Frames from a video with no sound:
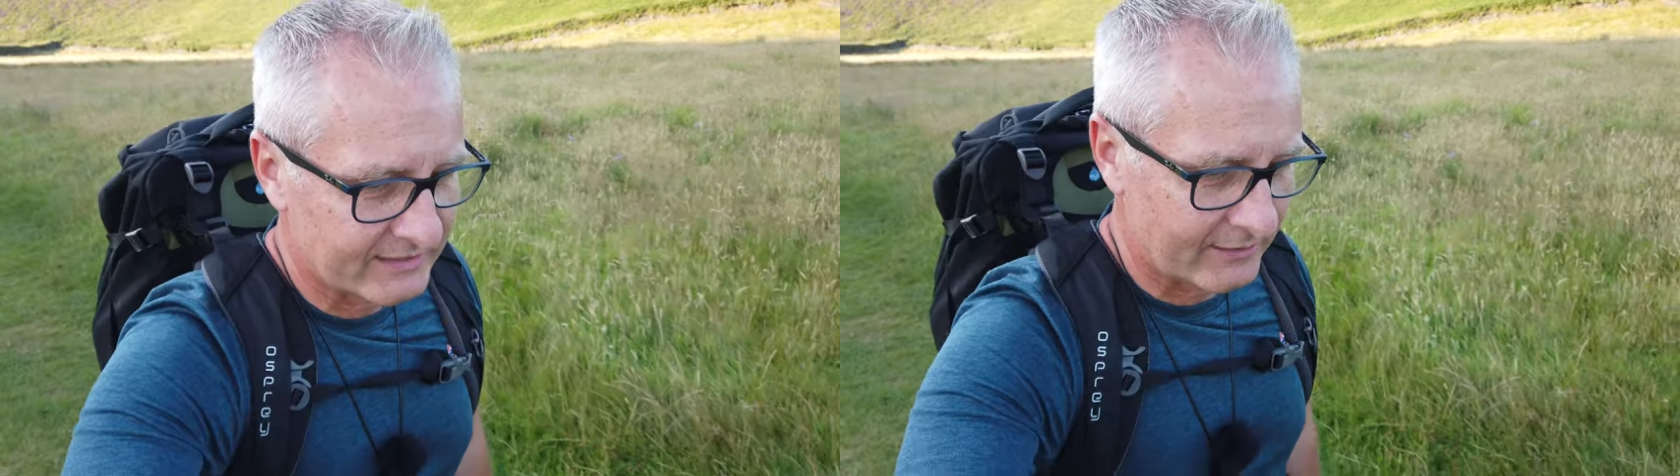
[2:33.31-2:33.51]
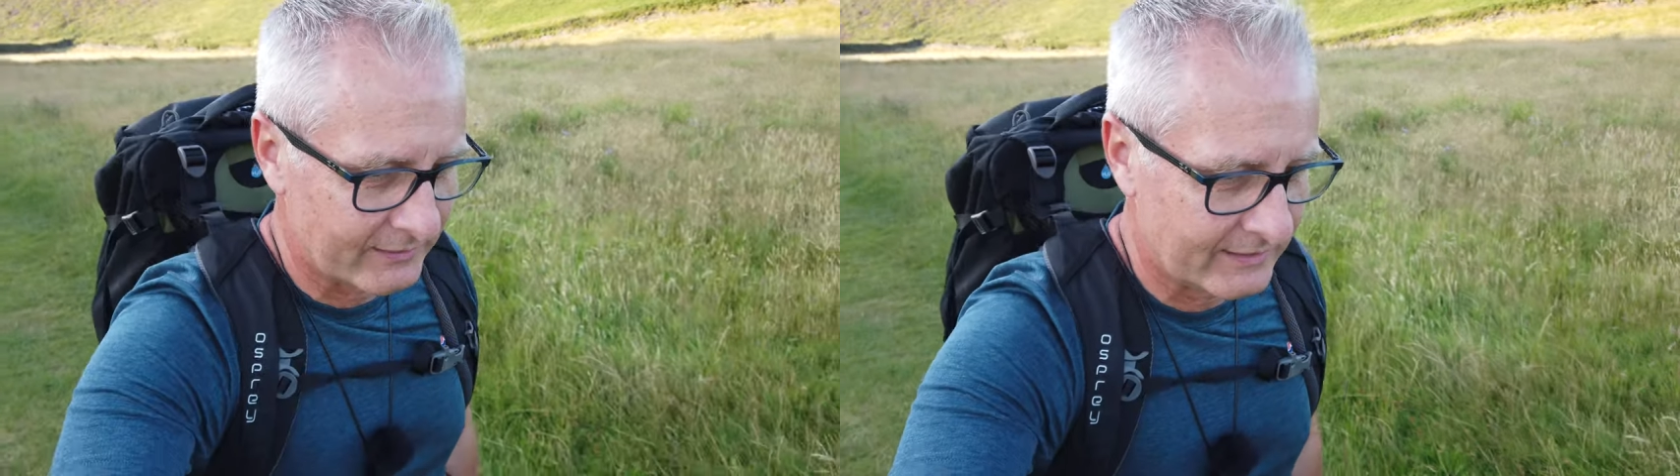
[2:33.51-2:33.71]

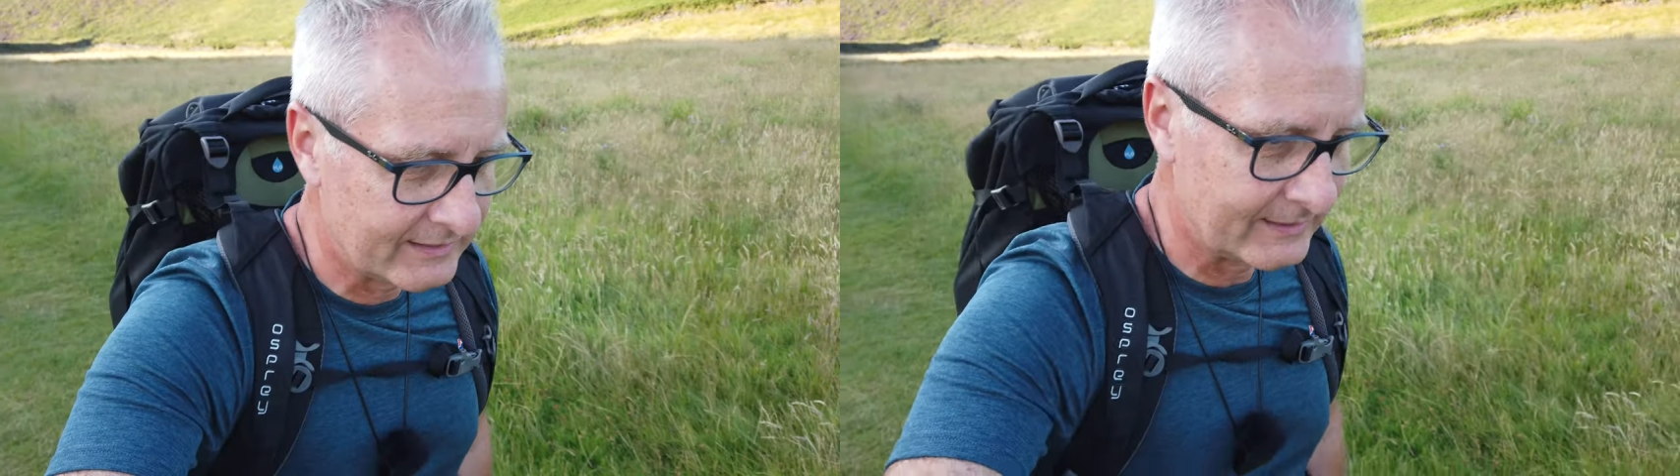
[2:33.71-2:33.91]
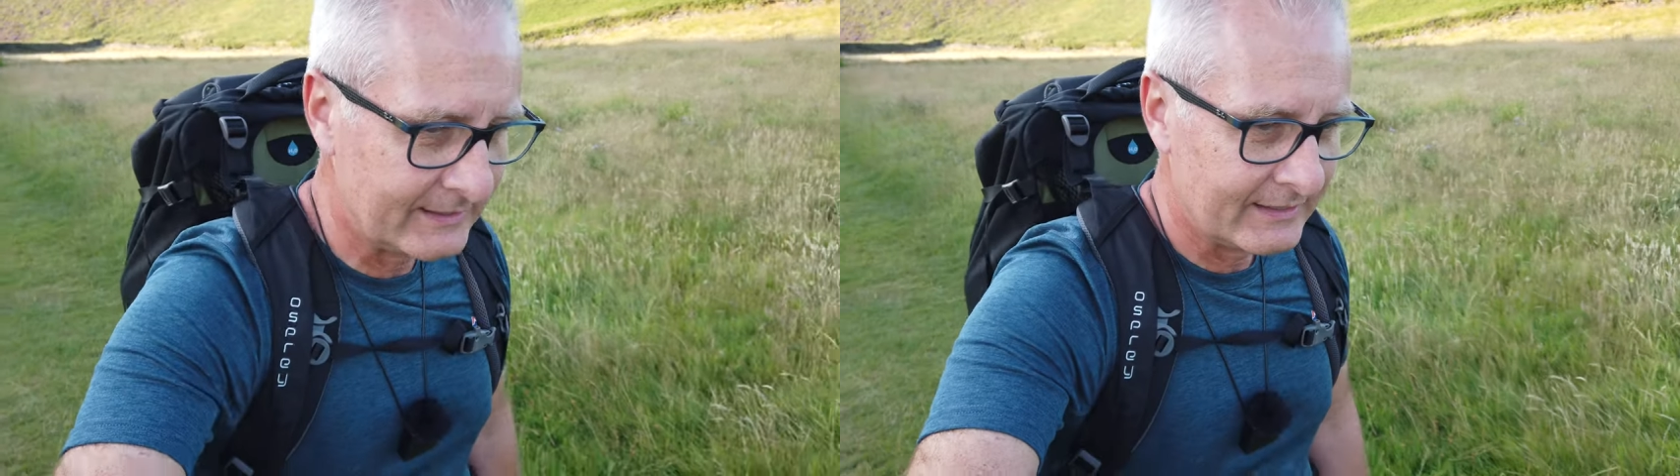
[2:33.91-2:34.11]
so
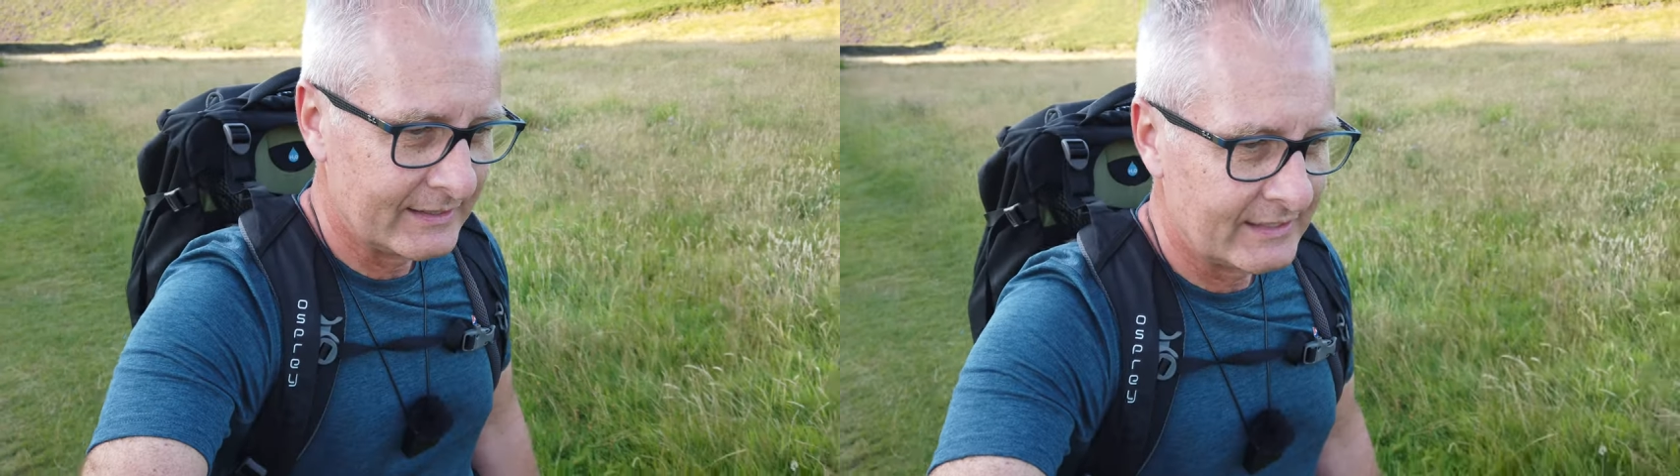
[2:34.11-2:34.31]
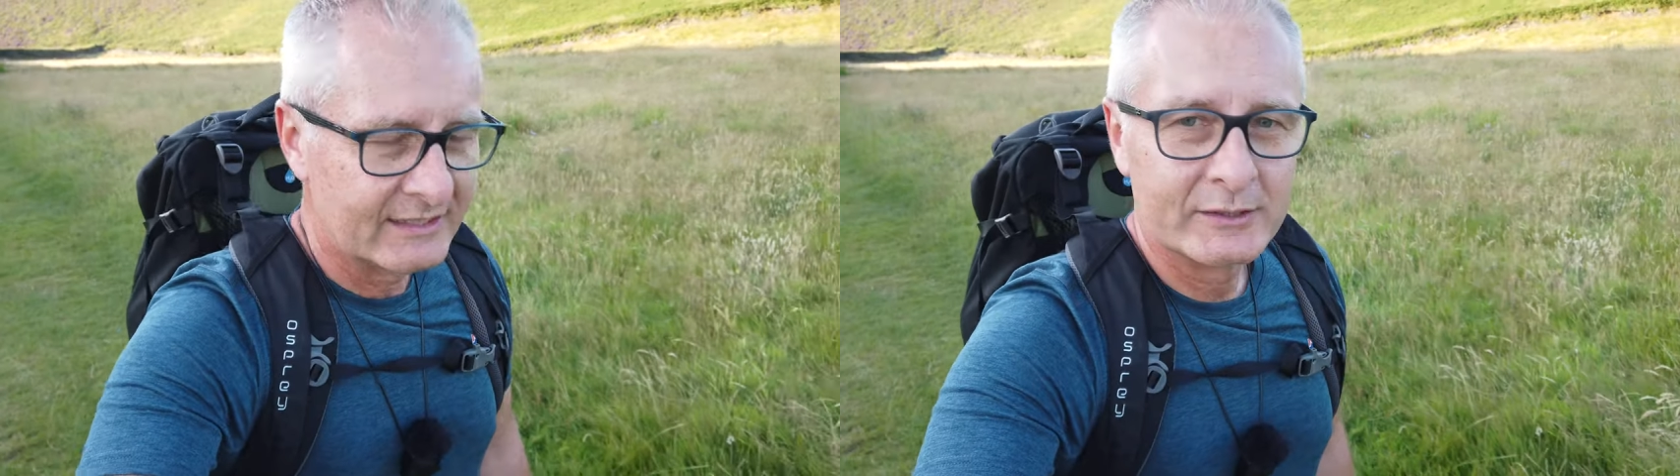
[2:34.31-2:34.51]

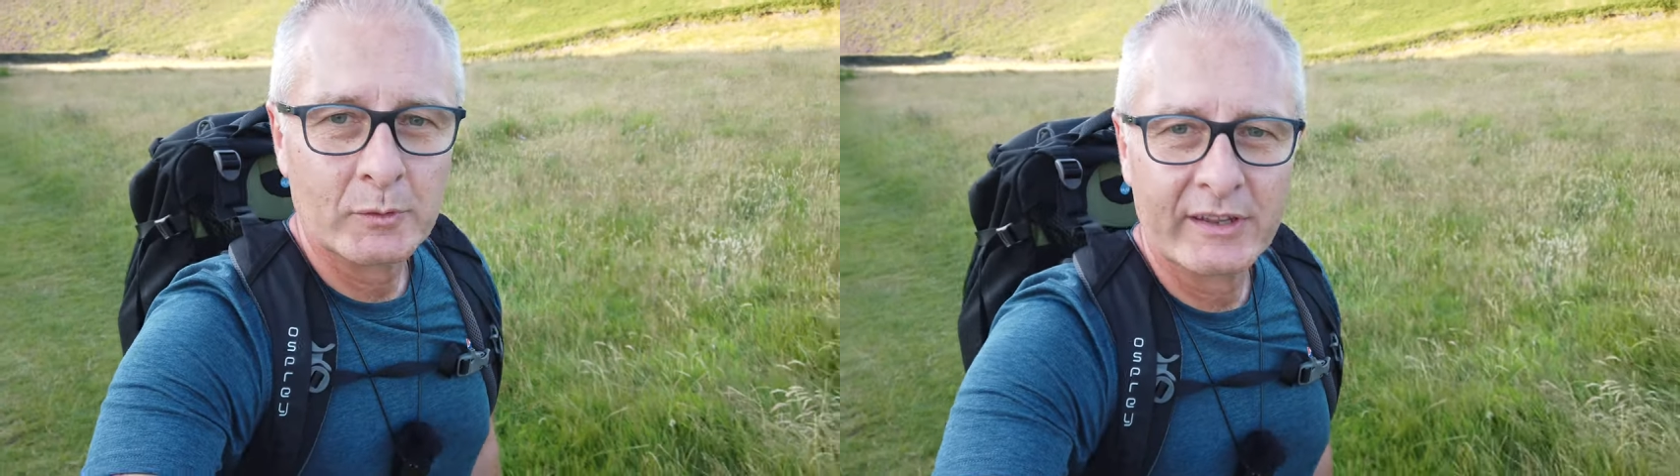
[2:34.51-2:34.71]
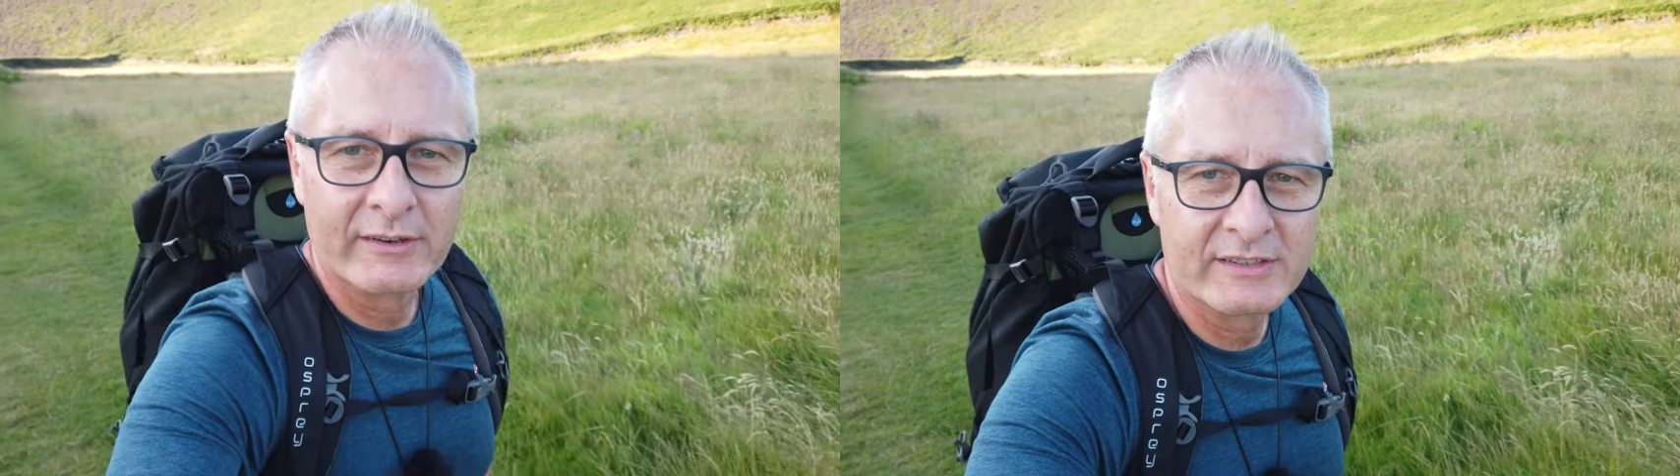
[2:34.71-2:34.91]

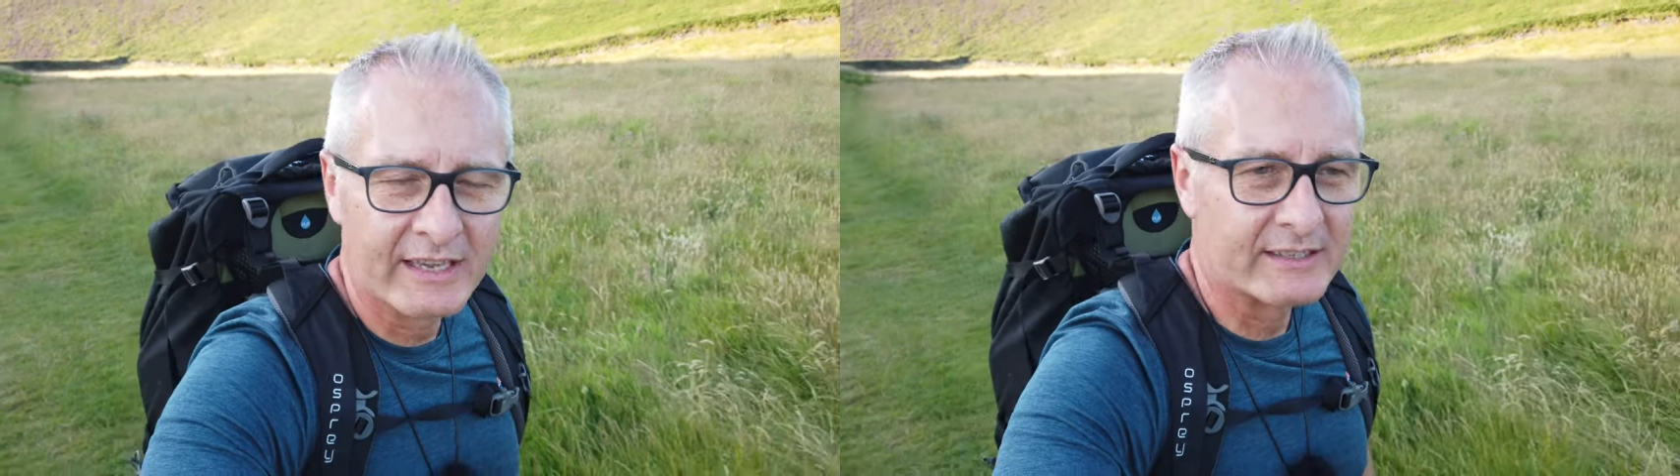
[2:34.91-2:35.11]
it's one of those